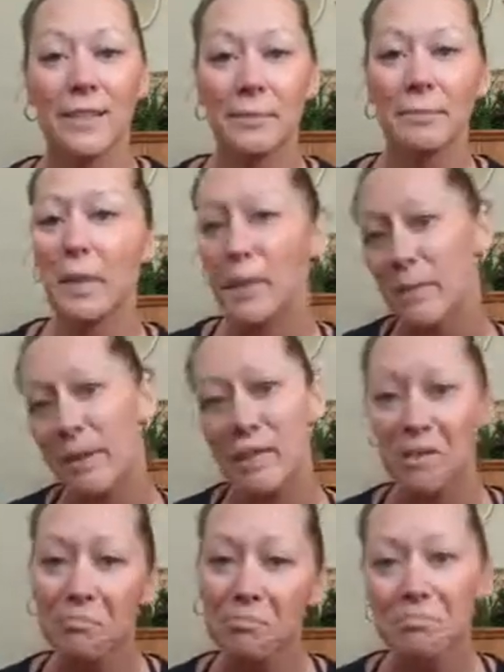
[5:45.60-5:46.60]

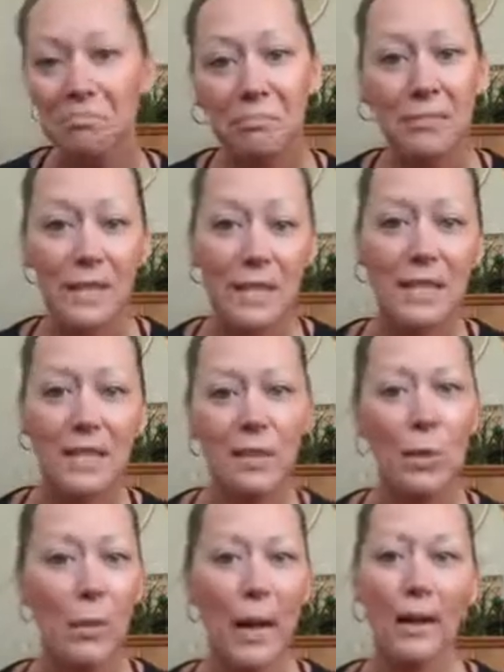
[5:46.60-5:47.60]
maybe isn't
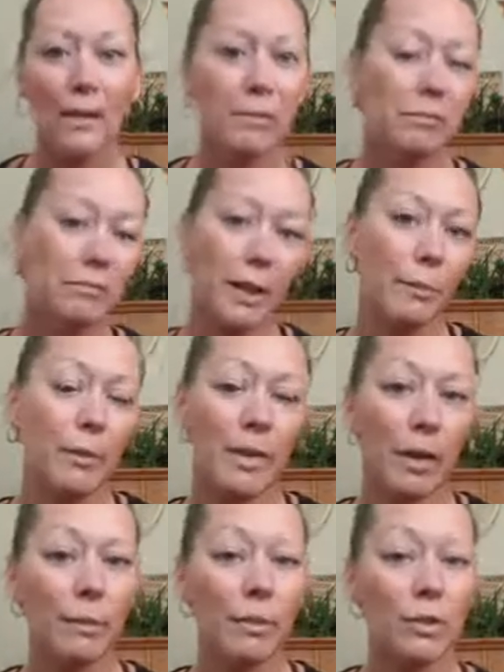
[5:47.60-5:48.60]
so bad. Maybe
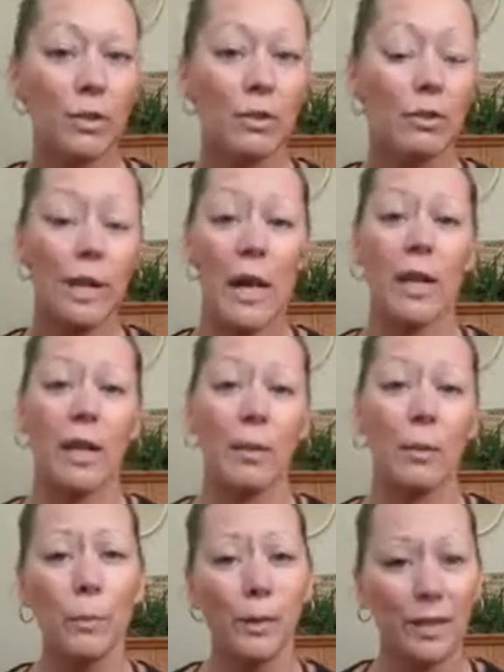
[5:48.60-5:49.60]
I was just cracking
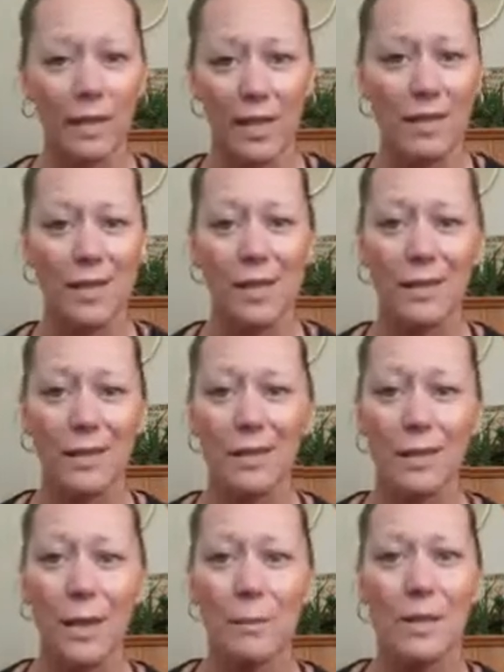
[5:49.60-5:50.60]
open and I needed the
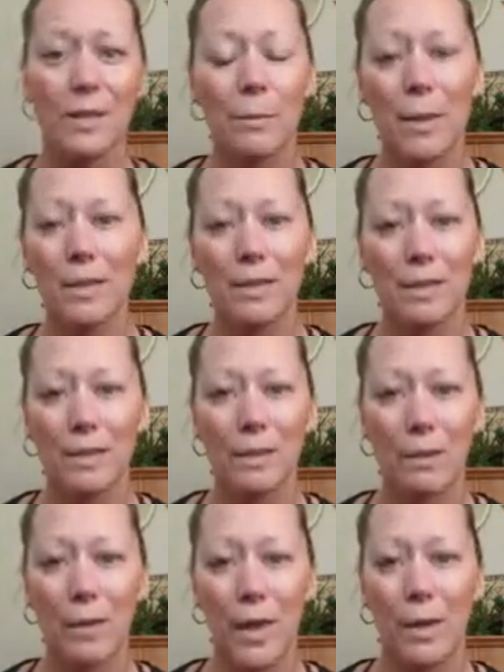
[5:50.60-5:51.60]
time and space to
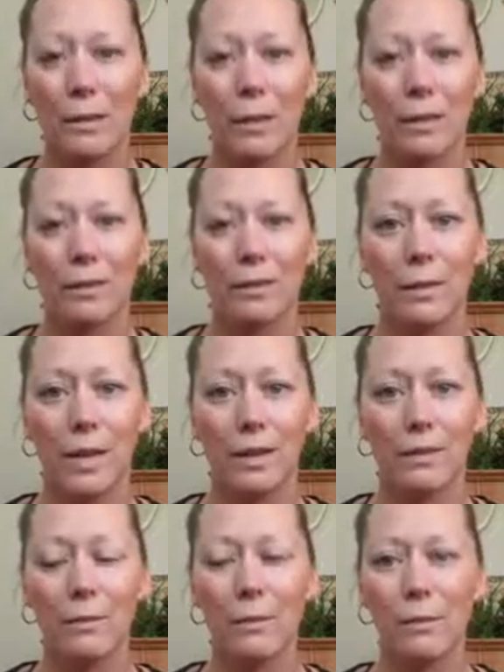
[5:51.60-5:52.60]
slow down
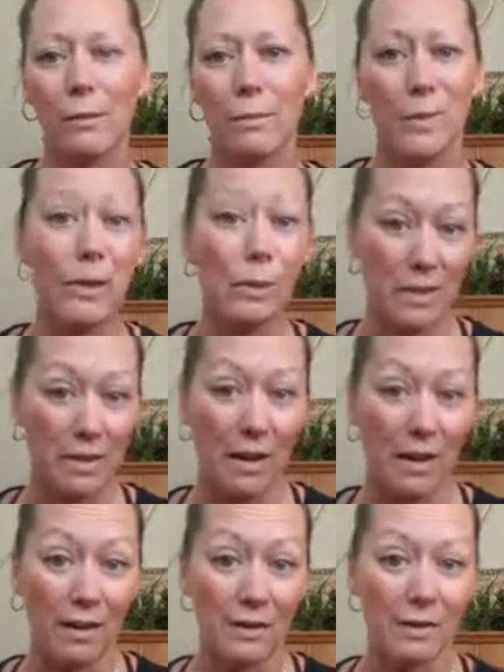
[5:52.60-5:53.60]
and be with
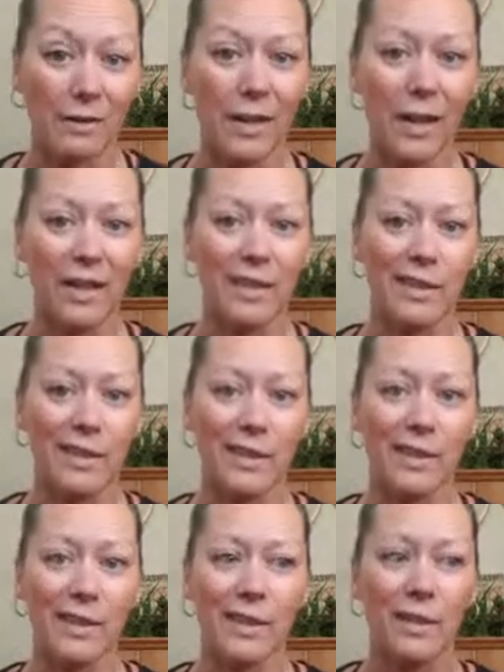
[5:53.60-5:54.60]
that. And
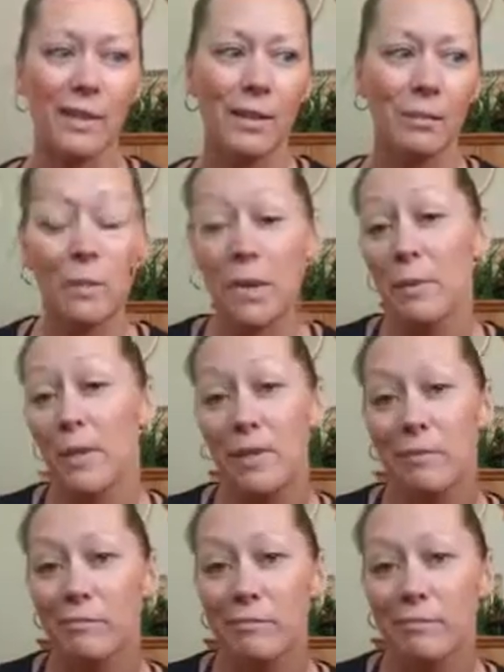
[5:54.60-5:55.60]
maybe